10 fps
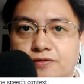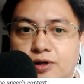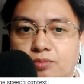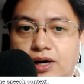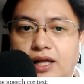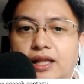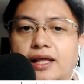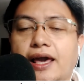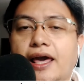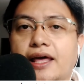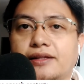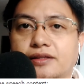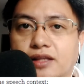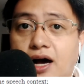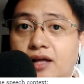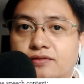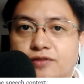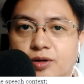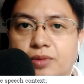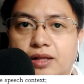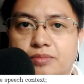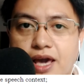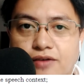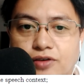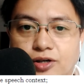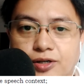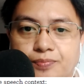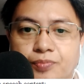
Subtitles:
verbal and non-verbal behavior